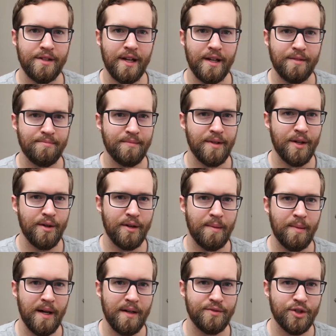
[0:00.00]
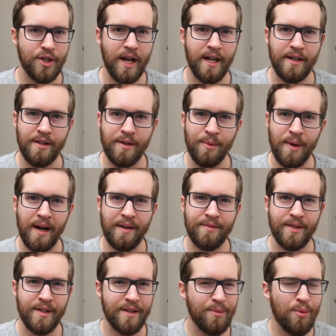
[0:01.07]
that you know come out of China or
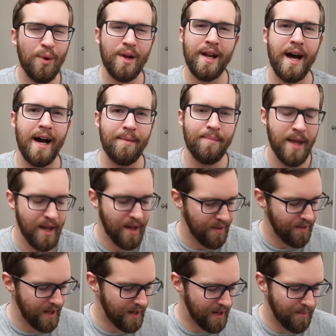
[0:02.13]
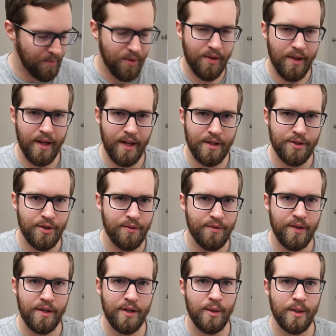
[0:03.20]
wherever, whatnot, they come with like a two
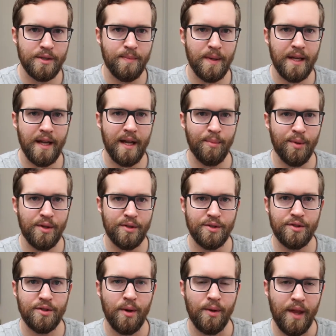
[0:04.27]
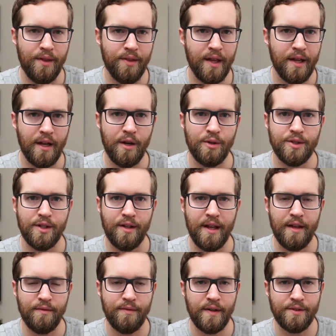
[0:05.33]
foot USB cable. You just throw that thing, it goes in the
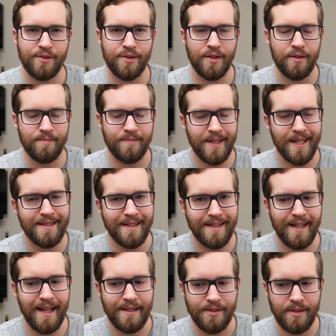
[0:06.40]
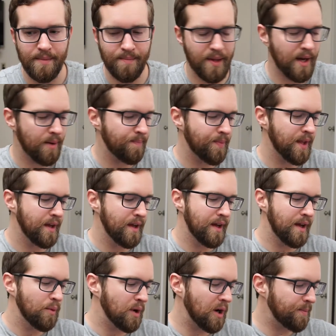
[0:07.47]
landfill. So tisk tisk. Now
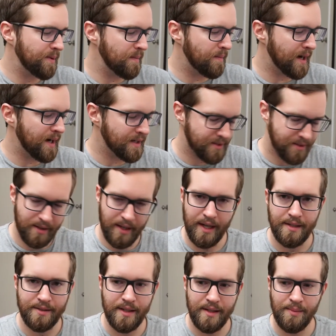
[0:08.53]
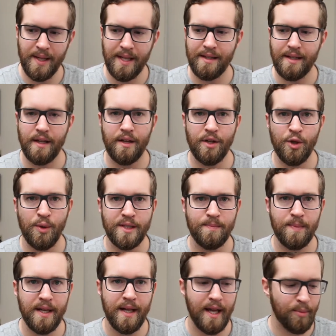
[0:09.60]
we open the box. Like I said, we get the
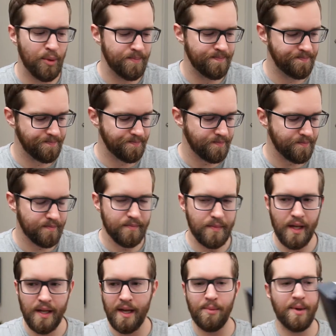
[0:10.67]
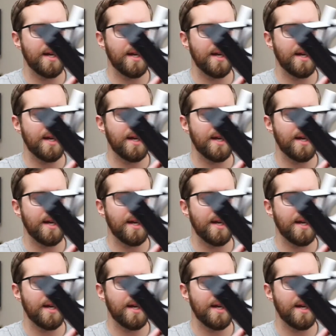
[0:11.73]
USB cable, and we